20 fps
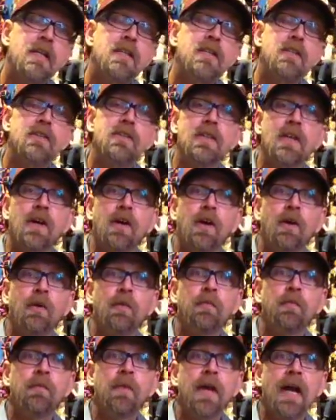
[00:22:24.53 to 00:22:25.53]
so,
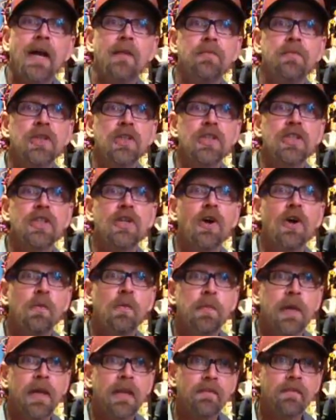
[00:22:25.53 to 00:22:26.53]
I'm just
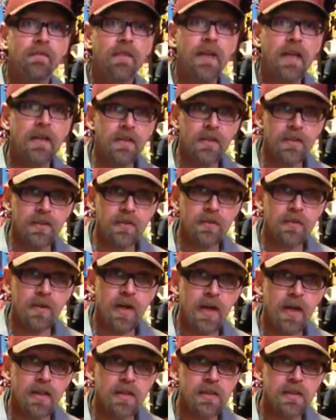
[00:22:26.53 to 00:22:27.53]
hoping, fingers
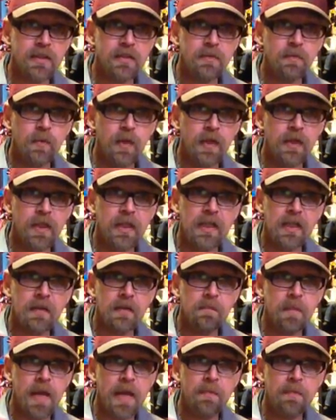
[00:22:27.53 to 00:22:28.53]
crossed,
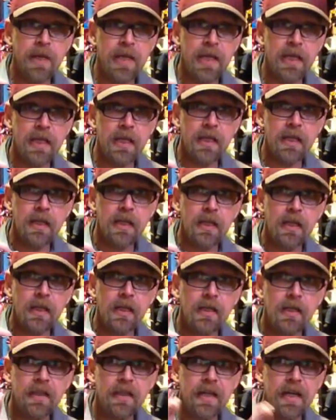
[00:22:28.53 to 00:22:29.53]
within maybe
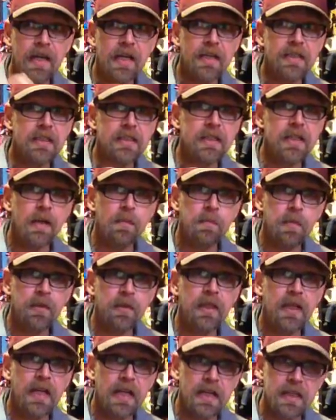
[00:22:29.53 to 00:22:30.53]
the next couple
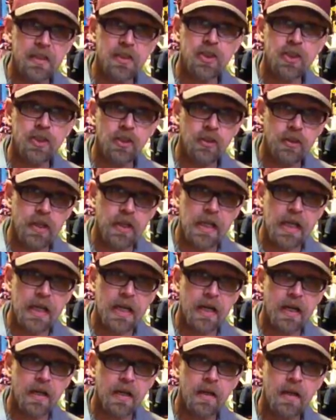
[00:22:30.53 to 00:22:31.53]
days she'll get
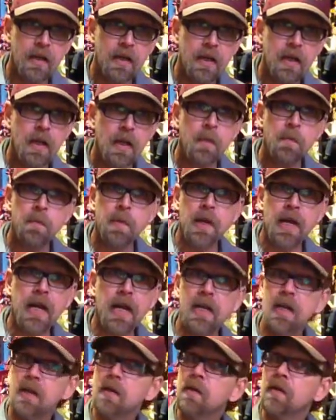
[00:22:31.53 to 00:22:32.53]
it. But I
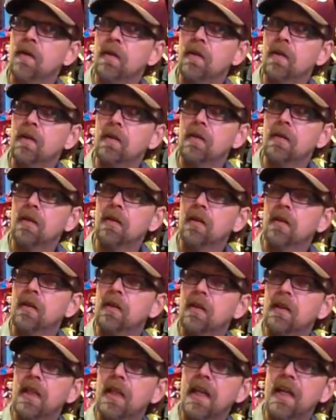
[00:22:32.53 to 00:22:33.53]
didn't,
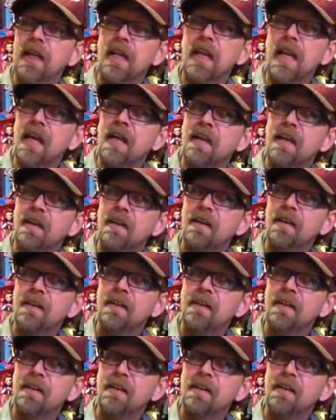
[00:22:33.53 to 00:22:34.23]
then again,